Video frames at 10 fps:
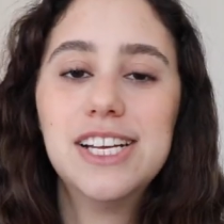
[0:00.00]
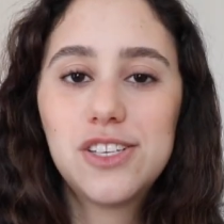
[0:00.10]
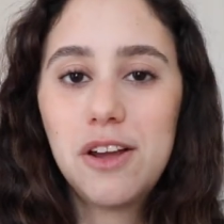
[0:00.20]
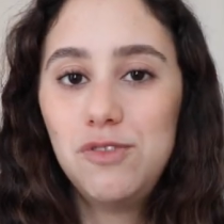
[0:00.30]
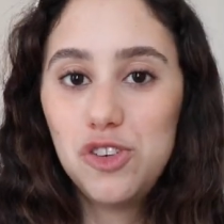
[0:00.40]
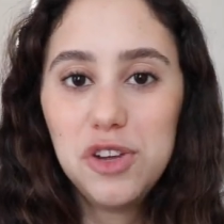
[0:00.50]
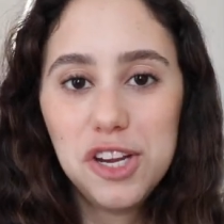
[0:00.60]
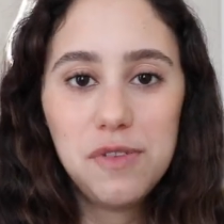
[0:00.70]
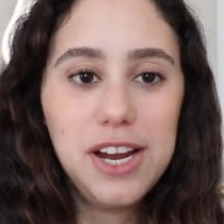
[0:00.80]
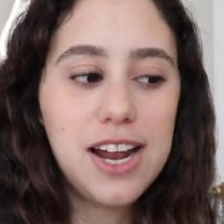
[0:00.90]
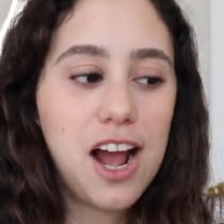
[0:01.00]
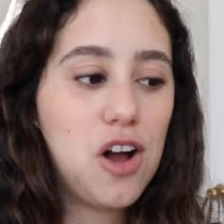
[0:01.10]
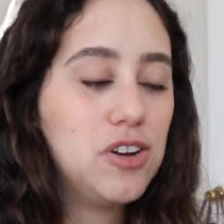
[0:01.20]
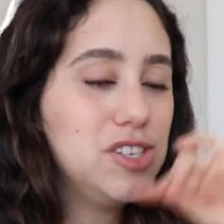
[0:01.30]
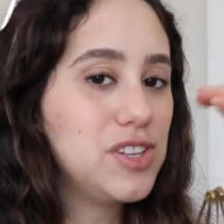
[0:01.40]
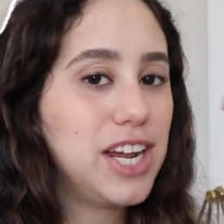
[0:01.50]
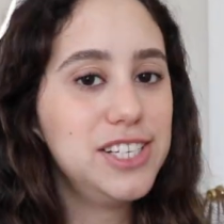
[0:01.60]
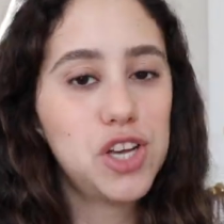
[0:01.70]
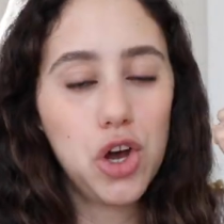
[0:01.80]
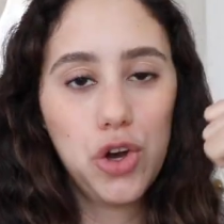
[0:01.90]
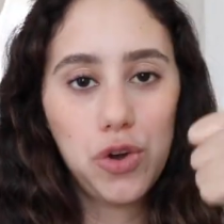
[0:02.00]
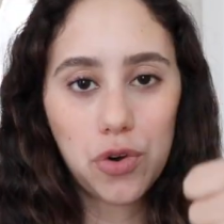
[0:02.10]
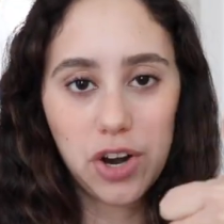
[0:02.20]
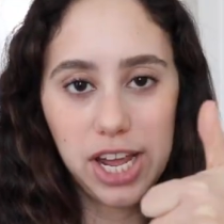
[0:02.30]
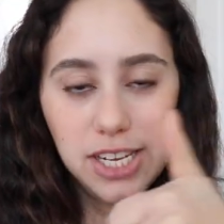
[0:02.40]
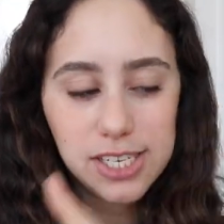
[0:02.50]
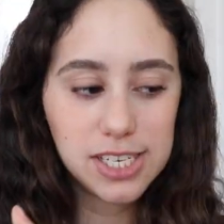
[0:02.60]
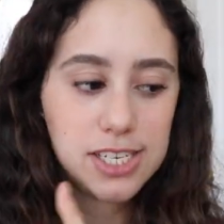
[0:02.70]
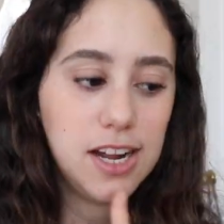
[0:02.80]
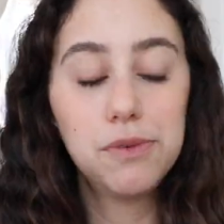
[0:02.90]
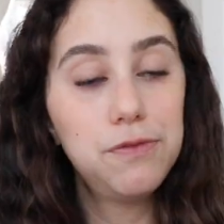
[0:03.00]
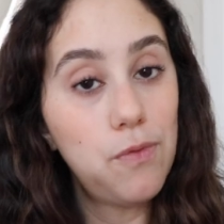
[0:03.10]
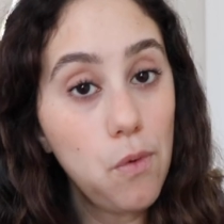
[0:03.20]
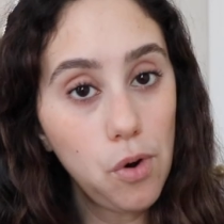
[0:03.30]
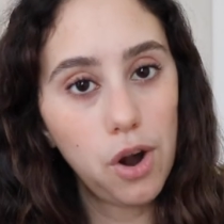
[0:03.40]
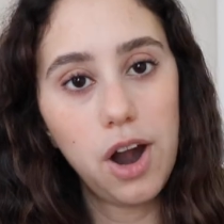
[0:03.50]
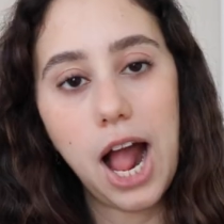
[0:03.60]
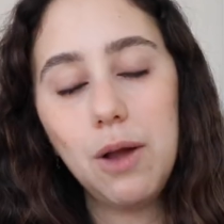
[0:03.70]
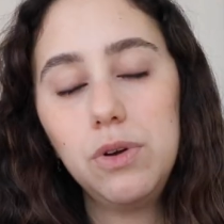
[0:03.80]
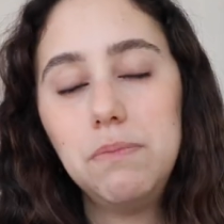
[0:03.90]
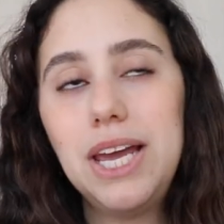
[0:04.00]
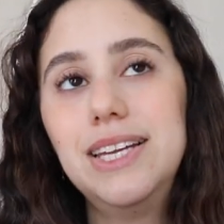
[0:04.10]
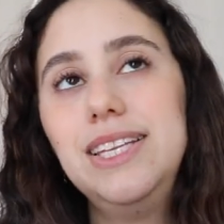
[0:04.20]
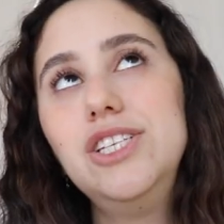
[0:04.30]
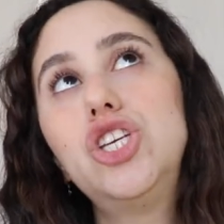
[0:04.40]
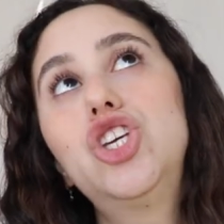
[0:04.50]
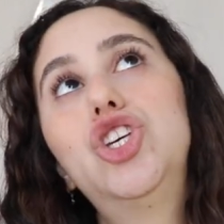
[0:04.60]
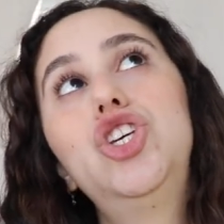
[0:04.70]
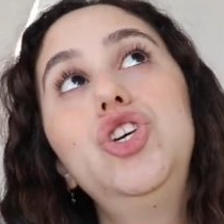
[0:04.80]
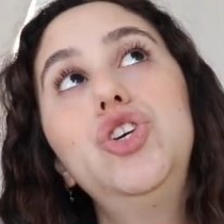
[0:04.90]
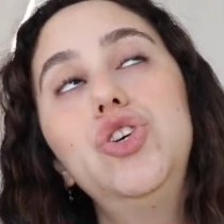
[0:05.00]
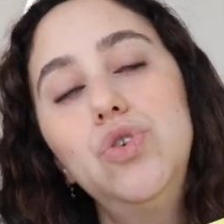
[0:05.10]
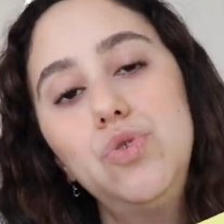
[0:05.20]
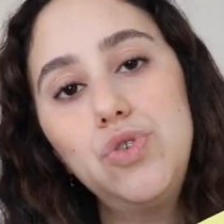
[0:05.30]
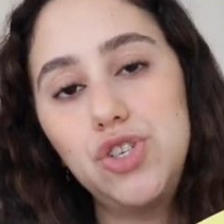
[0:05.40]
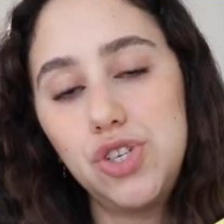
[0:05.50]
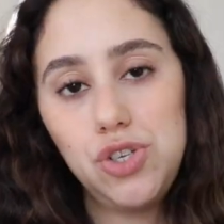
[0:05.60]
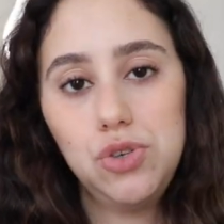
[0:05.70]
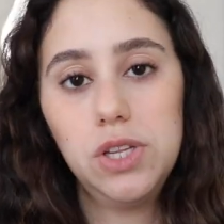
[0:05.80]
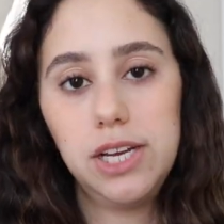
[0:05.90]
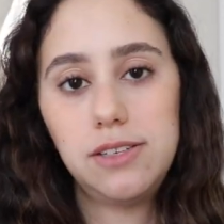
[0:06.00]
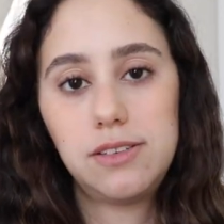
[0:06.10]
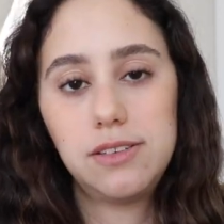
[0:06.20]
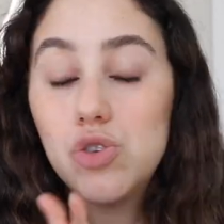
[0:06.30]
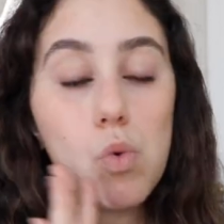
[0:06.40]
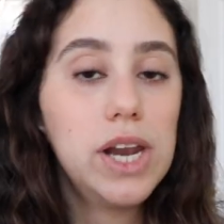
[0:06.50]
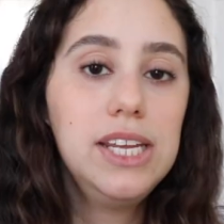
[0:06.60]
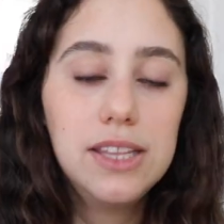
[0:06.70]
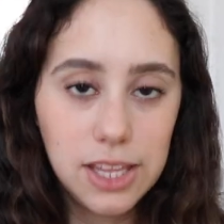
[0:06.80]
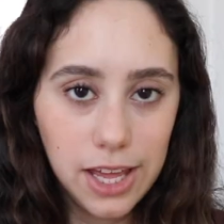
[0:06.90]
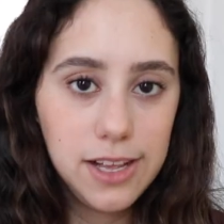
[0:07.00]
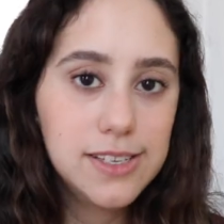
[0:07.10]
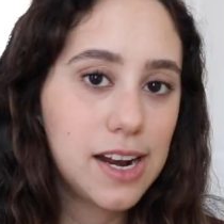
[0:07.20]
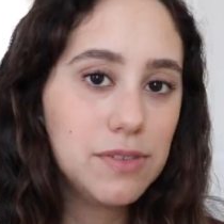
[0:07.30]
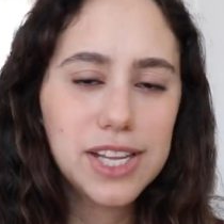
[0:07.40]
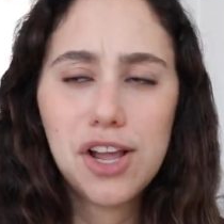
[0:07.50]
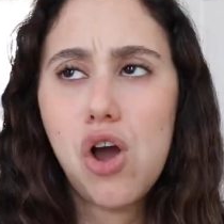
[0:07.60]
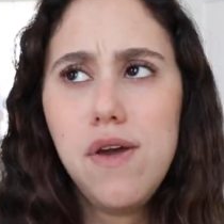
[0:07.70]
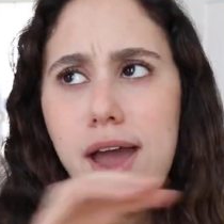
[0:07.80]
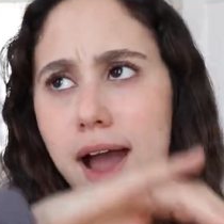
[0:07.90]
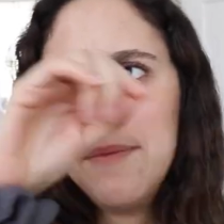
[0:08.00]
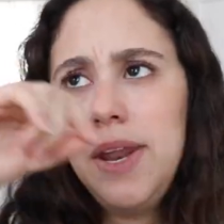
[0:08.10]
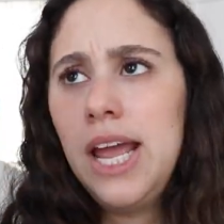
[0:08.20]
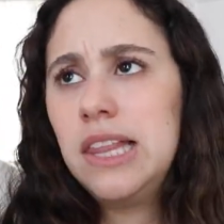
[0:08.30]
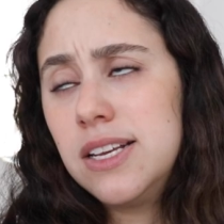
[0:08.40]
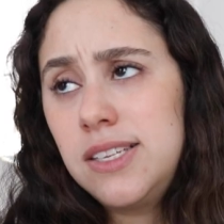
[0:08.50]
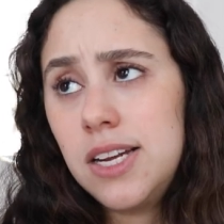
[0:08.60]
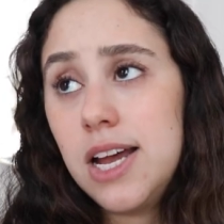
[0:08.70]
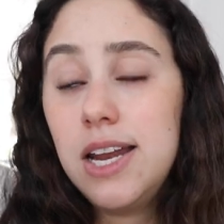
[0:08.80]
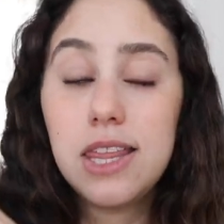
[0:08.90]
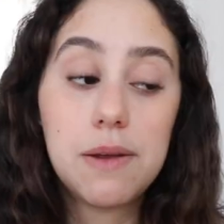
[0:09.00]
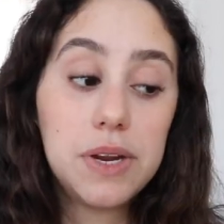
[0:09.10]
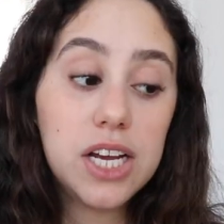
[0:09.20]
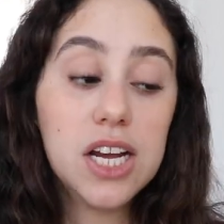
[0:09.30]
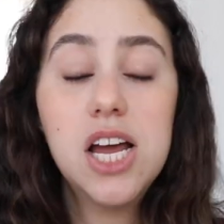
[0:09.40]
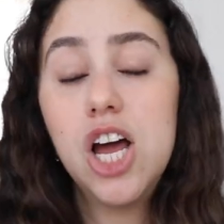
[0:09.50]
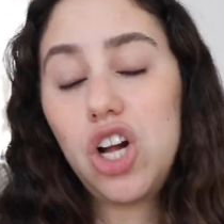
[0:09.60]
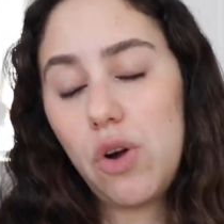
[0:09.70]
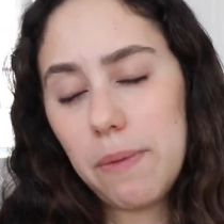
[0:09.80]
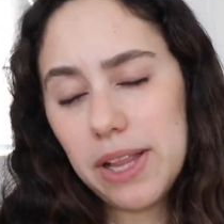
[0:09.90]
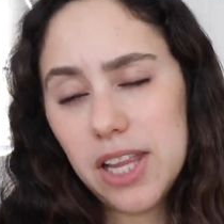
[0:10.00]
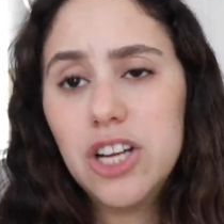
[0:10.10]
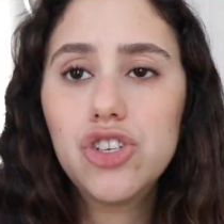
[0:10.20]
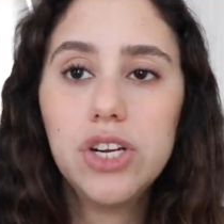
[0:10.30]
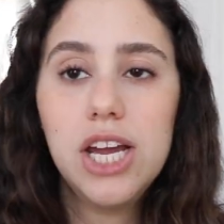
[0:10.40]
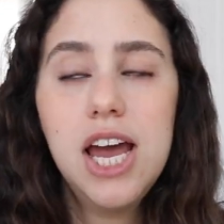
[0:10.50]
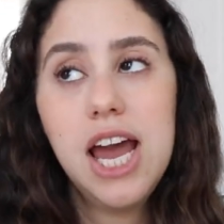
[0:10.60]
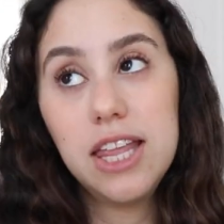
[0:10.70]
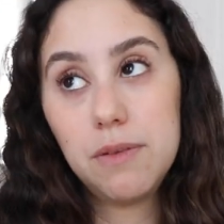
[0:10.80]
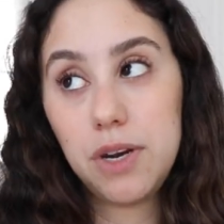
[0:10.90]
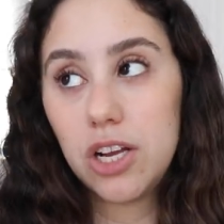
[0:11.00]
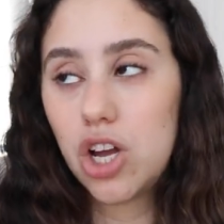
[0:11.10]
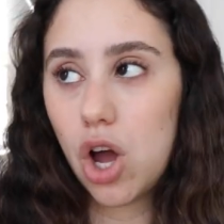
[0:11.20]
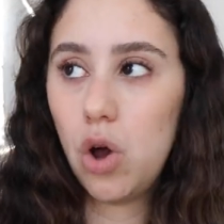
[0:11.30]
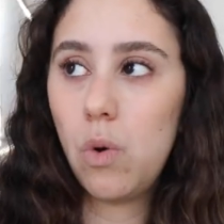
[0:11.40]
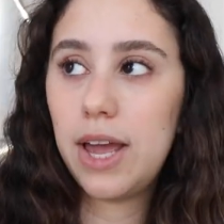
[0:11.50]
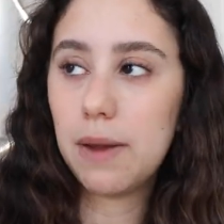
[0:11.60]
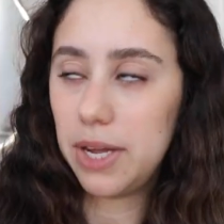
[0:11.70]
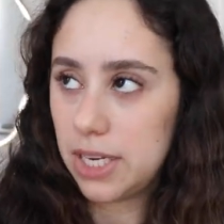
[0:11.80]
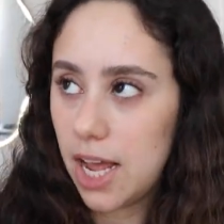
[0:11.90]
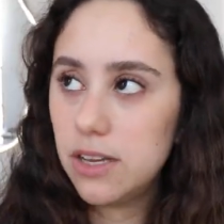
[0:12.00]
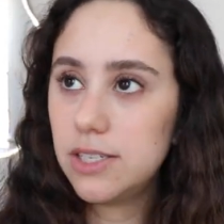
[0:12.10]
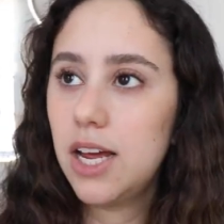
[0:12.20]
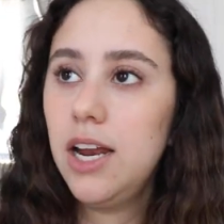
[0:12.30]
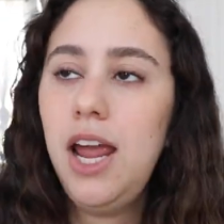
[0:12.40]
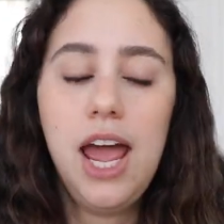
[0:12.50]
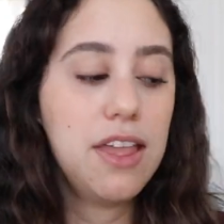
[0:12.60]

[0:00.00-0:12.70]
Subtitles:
So I'm doing it right now. So that is great. Before, I would make these huge to-do lists, 20 things that I was like, oh yeah, I'm gonna this done. And then I'm gonna go get my laundry. And then I'm gonna go get my nails done.